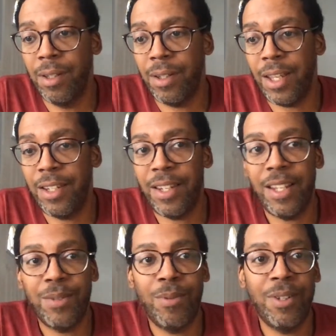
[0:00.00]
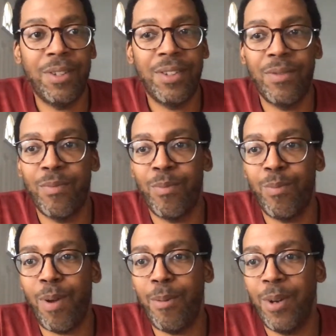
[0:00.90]
That's what's
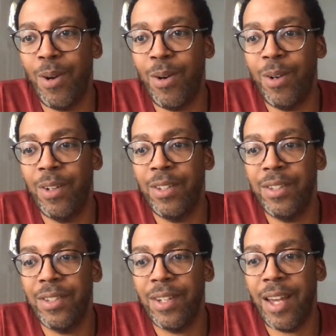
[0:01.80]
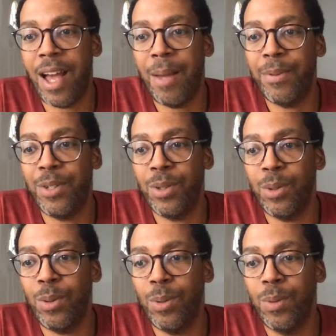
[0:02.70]
probably the hardest
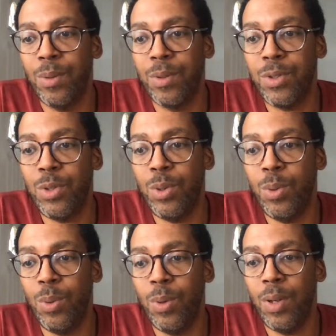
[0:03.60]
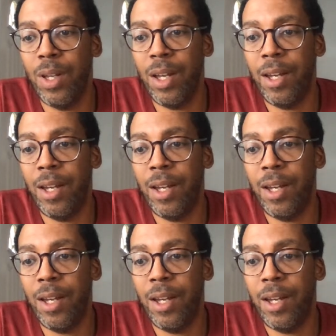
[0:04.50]
obstacle to